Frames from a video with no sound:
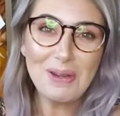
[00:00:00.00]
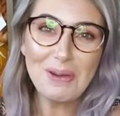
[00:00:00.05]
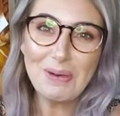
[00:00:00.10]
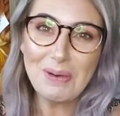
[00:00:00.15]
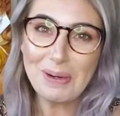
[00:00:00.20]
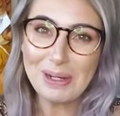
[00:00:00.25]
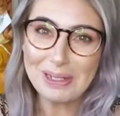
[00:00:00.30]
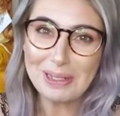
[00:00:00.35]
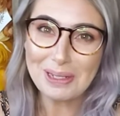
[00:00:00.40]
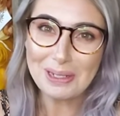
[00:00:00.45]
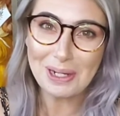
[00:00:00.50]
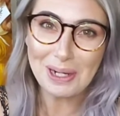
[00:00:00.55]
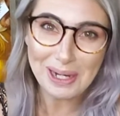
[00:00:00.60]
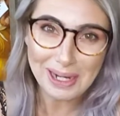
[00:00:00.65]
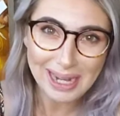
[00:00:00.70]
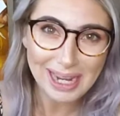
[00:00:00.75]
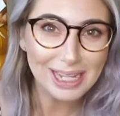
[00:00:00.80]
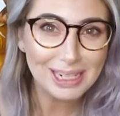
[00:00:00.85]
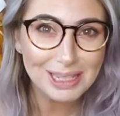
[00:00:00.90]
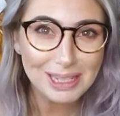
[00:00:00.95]
Question
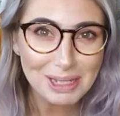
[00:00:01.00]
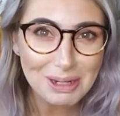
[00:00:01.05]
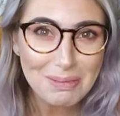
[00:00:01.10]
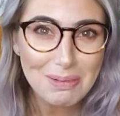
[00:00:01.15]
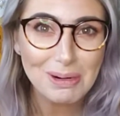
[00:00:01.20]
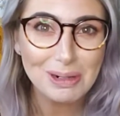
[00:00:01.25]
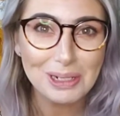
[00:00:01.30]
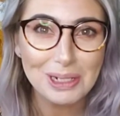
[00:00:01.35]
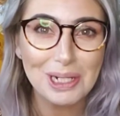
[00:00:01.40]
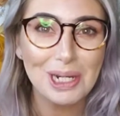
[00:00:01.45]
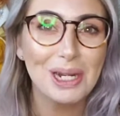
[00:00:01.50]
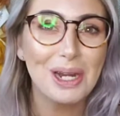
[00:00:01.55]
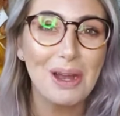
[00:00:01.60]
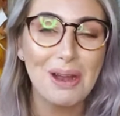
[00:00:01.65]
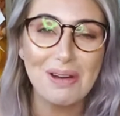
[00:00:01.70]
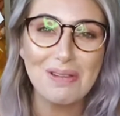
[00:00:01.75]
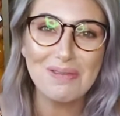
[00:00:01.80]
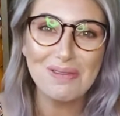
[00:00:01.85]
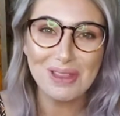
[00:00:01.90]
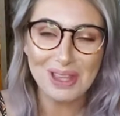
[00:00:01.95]
and answer portion
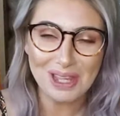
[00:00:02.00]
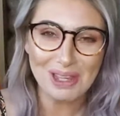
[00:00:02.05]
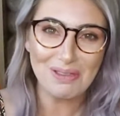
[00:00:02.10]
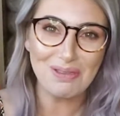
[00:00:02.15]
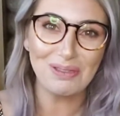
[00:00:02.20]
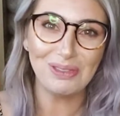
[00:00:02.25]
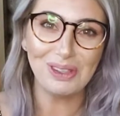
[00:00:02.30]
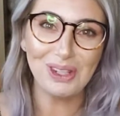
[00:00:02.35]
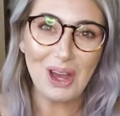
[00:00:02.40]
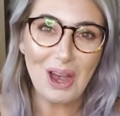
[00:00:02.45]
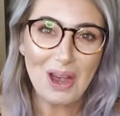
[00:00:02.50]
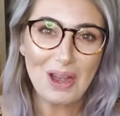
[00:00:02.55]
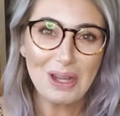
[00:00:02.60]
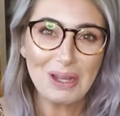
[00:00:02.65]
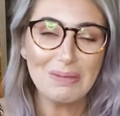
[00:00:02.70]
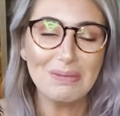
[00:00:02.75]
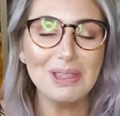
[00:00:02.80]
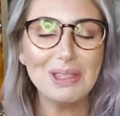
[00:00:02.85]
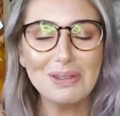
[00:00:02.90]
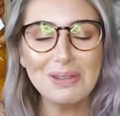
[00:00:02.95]
of the vlog.
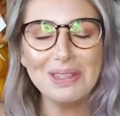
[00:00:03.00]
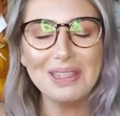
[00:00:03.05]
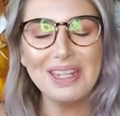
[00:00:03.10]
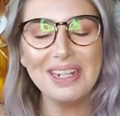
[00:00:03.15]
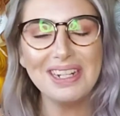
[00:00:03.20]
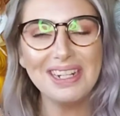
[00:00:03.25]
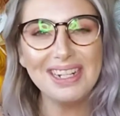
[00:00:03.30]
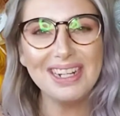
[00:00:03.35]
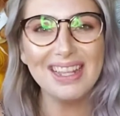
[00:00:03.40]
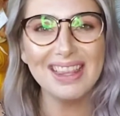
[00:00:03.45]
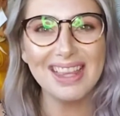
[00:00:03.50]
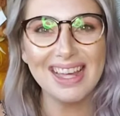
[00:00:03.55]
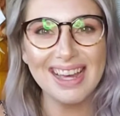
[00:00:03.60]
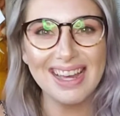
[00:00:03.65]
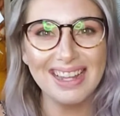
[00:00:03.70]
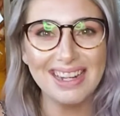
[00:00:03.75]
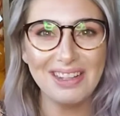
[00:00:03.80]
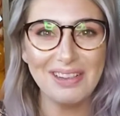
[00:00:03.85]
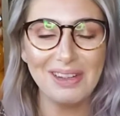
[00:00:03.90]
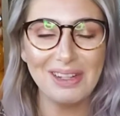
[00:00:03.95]
I'm so excited
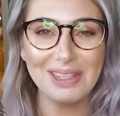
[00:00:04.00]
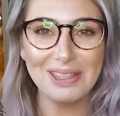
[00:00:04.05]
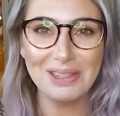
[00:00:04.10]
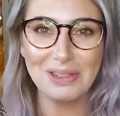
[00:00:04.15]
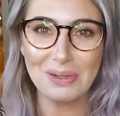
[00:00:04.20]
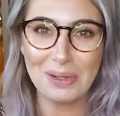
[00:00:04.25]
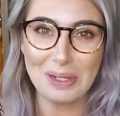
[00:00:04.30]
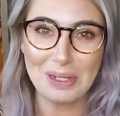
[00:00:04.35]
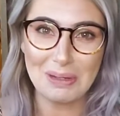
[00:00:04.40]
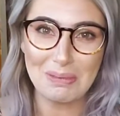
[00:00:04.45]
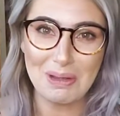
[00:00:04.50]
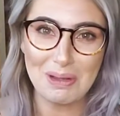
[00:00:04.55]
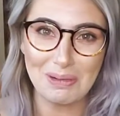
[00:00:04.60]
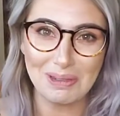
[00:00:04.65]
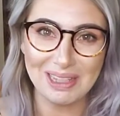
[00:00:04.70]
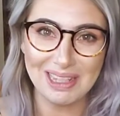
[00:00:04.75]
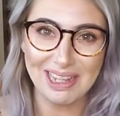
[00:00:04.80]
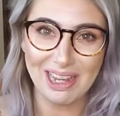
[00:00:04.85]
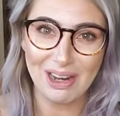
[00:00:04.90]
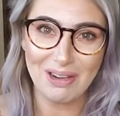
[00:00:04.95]
that you guys joined me
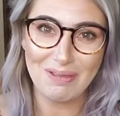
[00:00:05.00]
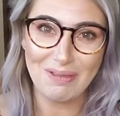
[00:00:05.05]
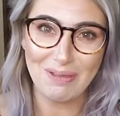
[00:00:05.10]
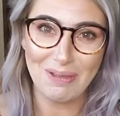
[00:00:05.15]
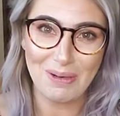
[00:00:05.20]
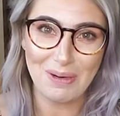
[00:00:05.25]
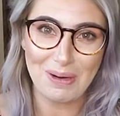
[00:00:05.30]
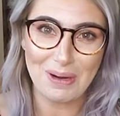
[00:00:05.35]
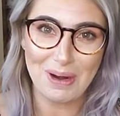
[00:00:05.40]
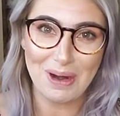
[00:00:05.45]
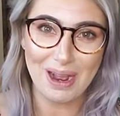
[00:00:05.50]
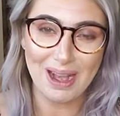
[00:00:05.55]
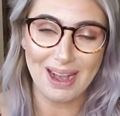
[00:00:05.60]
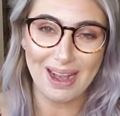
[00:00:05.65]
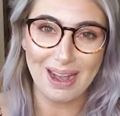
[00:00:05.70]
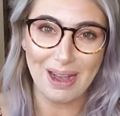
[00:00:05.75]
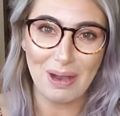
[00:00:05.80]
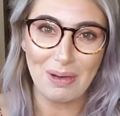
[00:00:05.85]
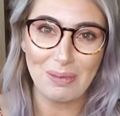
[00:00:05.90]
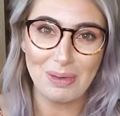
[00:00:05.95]
once again for
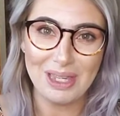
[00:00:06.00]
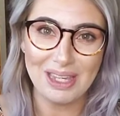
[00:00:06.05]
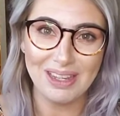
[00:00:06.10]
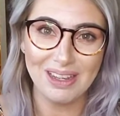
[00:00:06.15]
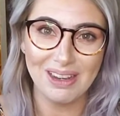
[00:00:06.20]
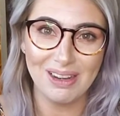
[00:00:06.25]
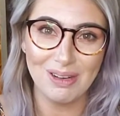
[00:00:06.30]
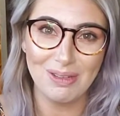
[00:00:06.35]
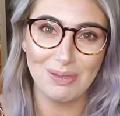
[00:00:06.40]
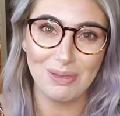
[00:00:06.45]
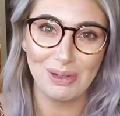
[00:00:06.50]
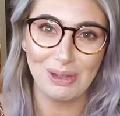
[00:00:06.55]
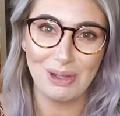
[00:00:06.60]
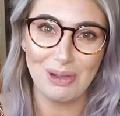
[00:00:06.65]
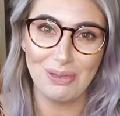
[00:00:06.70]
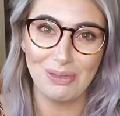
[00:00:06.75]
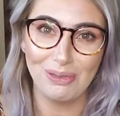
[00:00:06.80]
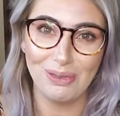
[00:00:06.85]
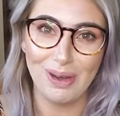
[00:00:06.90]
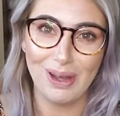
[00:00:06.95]
a week of
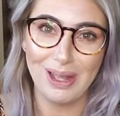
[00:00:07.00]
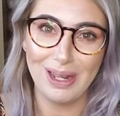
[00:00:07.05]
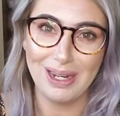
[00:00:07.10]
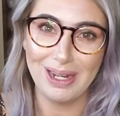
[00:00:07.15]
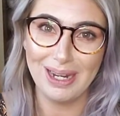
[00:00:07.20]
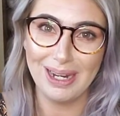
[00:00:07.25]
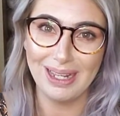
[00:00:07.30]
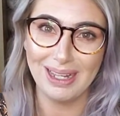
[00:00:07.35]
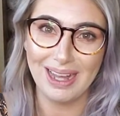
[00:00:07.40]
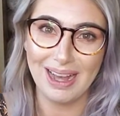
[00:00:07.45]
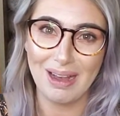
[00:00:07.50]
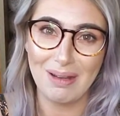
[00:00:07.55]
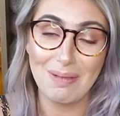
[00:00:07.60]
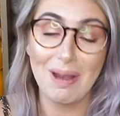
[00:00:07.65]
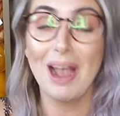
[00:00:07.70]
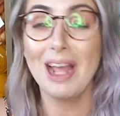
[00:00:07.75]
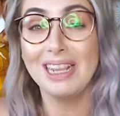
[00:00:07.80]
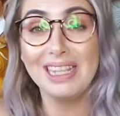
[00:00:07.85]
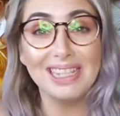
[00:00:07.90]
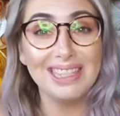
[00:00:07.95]
really fun
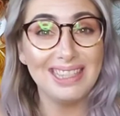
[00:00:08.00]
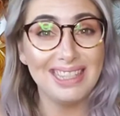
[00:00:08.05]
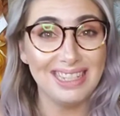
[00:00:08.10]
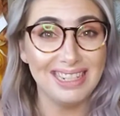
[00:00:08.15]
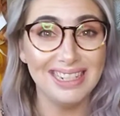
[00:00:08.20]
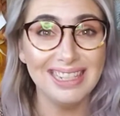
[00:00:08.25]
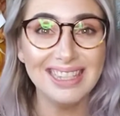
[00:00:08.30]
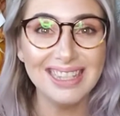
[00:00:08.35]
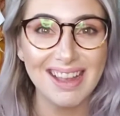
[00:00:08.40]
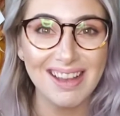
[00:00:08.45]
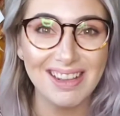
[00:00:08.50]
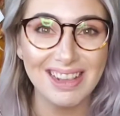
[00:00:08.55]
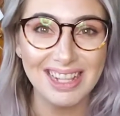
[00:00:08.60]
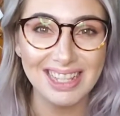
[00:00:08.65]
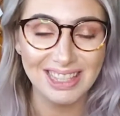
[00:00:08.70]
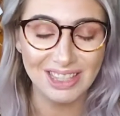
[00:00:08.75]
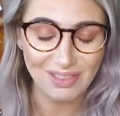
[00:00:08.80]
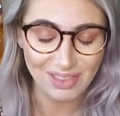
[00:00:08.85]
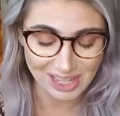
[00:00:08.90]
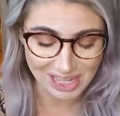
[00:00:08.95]
behind the scenes on
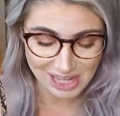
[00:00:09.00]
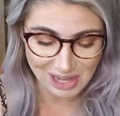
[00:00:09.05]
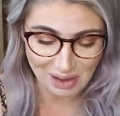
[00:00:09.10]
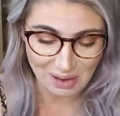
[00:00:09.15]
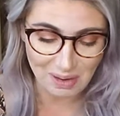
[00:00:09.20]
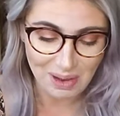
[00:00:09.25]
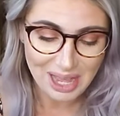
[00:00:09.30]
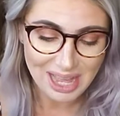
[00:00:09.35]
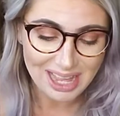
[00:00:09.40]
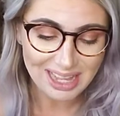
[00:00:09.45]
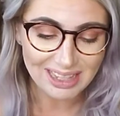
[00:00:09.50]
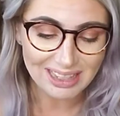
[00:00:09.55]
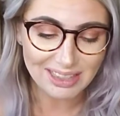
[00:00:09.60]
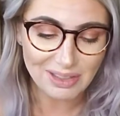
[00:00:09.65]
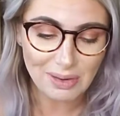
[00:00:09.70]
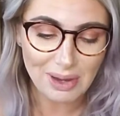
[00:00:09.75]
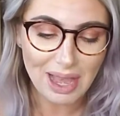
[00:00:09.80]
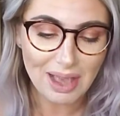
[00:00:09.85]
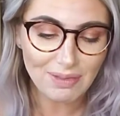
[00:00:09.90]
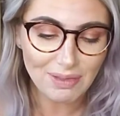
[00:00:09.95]
this video. So
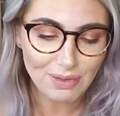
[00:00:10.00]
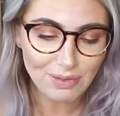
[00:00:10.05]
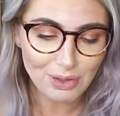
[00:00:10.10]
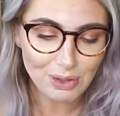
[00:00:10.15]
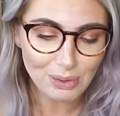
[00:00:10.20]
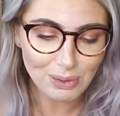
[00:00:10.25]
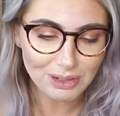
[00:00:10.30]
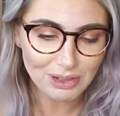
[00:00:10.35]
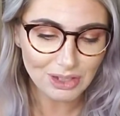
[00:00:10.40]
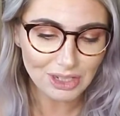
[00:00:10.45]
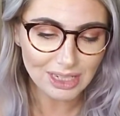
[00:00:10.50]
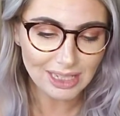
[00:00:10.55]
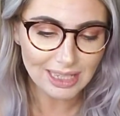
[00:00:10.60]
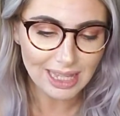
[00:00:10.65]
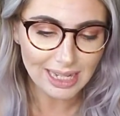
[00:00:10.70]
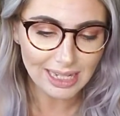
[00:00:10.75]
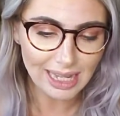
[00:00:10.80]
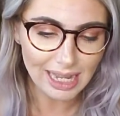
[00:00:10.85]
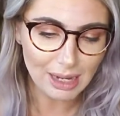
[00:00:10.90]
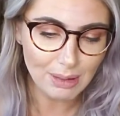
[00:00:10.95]
I have a few questions
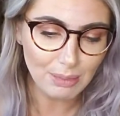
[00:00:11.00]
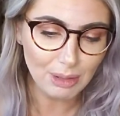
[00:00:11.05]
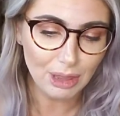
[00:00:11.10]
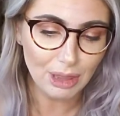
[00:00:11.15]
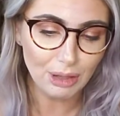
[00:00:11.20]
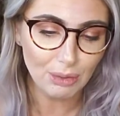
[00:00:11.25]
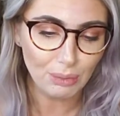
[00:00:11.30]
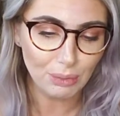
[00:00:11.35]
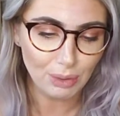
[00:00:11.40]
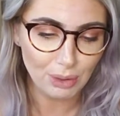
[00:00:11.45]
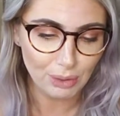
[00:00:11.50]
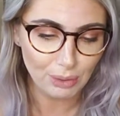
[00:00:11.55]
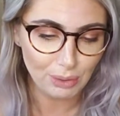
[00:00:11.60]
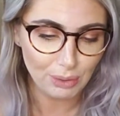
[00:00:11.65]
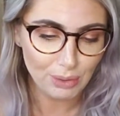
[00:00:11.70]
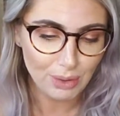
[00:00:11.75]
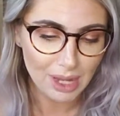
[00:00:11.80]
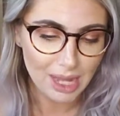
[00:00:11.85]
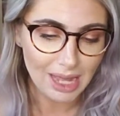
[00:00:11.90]
that came through.